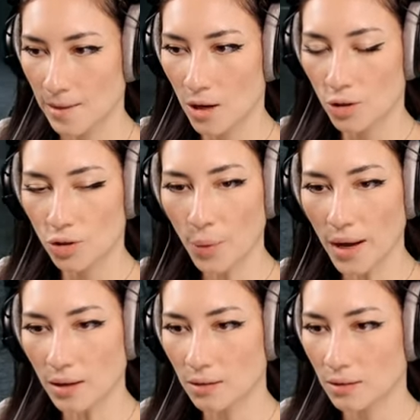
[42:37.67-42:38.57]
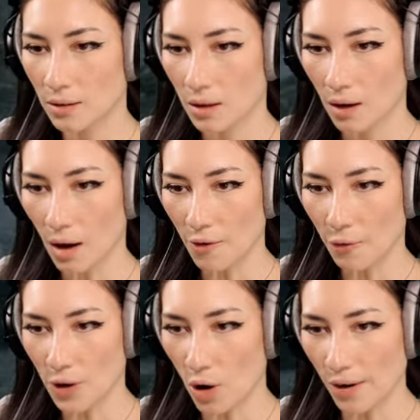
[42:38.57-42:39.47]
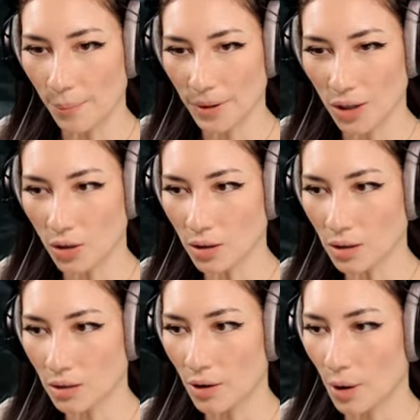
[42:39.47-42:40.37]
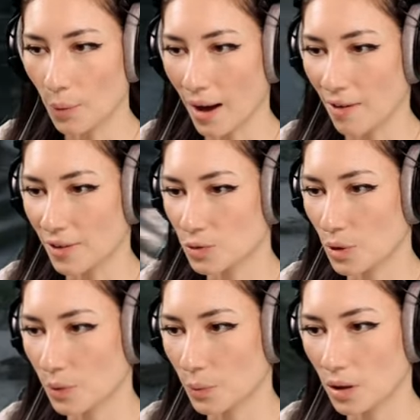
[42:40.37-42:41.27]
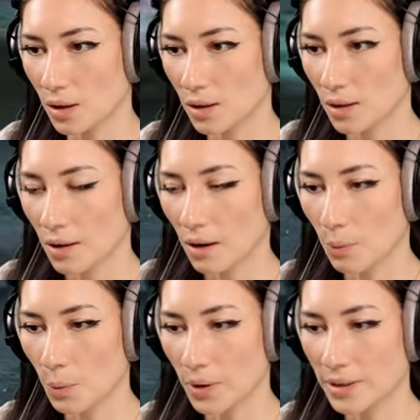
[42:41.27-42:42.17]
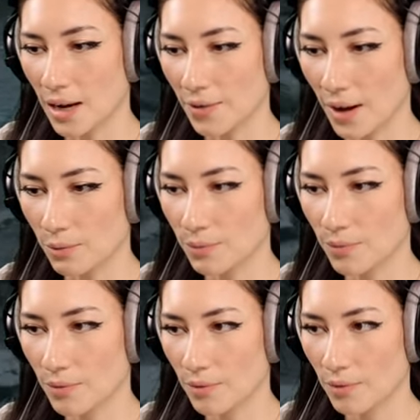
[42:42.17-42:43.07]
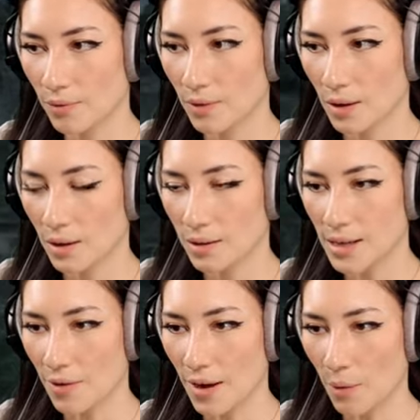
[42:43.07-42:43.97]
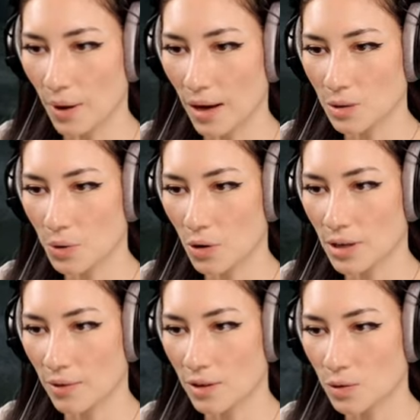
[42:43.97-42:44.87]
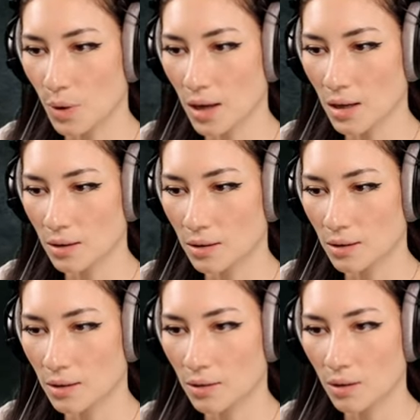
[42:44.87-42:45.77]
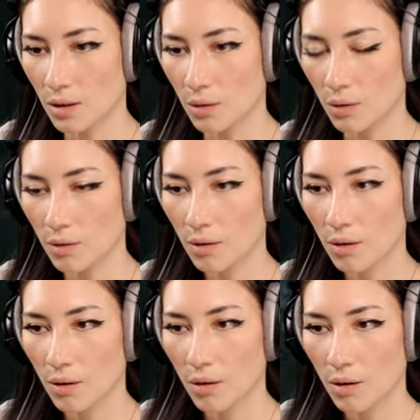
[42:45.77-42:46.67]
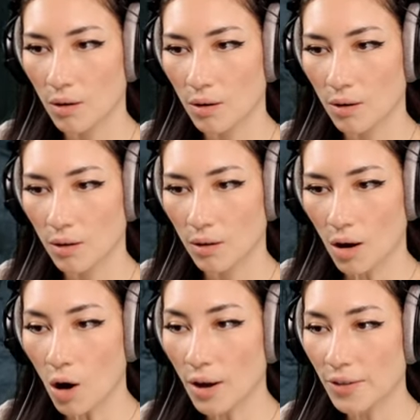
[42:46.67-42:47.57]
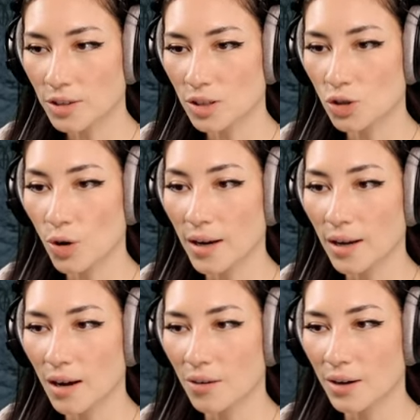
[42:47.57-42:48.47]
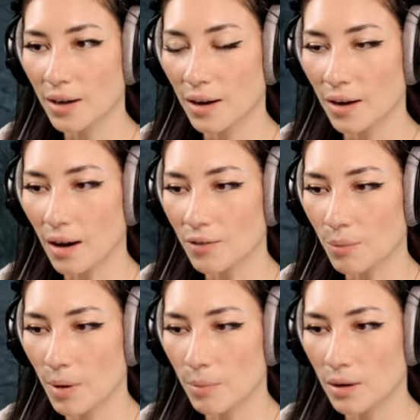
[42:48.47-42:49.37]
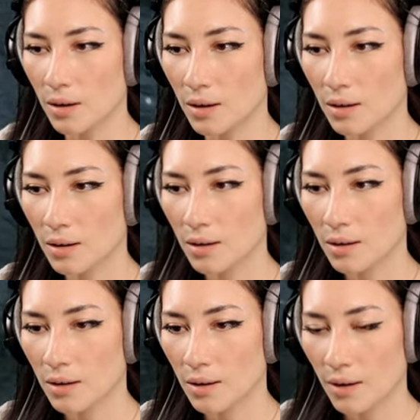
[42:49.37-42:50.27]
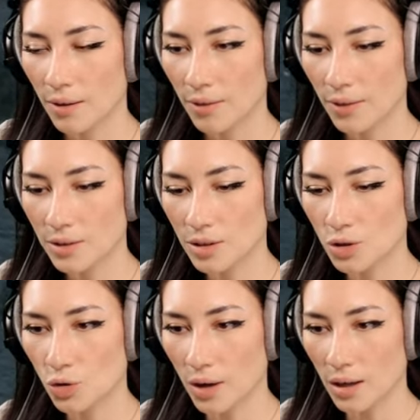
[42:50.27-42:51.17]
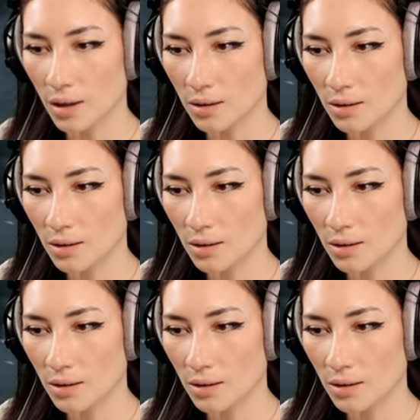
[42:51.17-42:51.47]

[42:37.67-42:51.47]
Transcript: So wait, have we gone up here? Oh yeah, we have. That's where we were. we went down that down that way. Did we go down this way? I don't know. Oh yeah, this is a training area. I remember. This is training.